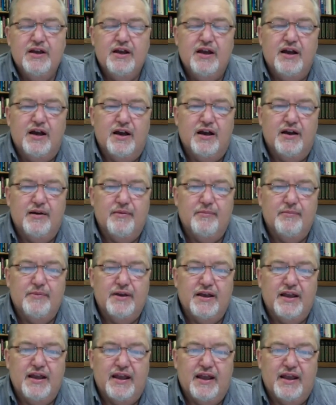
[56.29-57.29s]

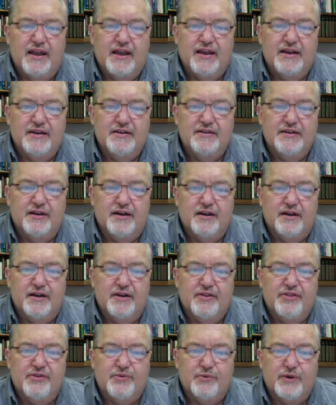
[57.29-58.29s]
had
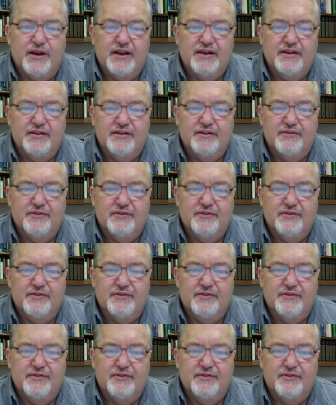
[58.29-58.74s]
threatened the